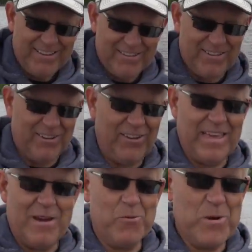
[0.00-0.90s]
Look at all
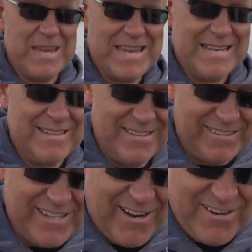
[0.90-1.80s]
that weed
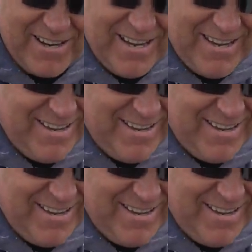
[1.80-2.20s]
and gunk.